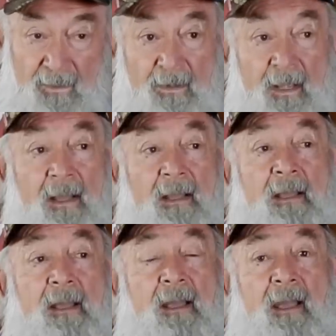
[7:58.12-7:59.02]
shoot
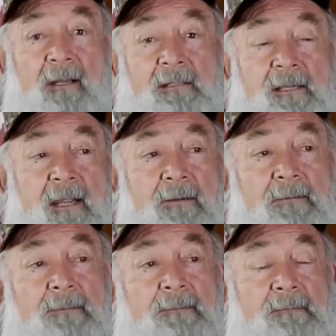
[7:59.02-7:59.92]
at a
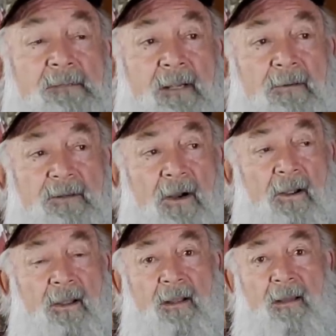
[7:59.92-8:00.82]
steel
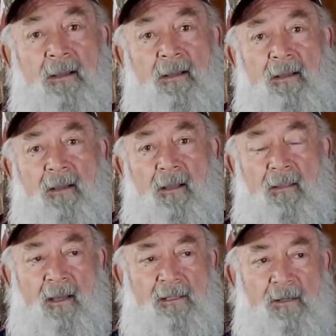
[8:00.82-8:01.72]
target,
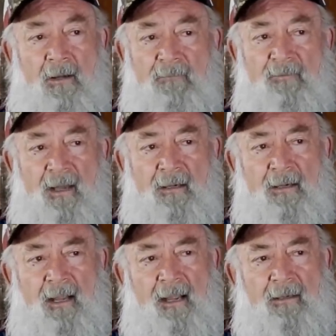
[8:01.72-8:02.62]
that's all fine
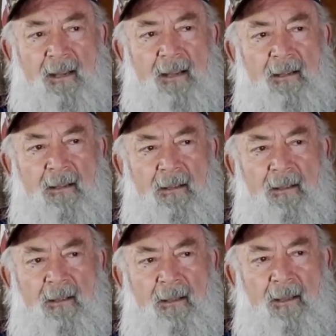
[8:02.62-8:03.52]
and dandy.
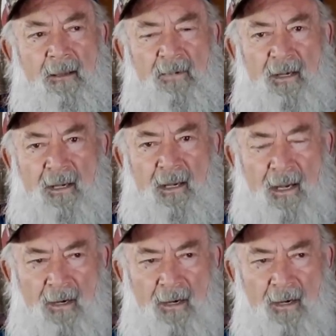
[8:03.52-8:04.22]
But in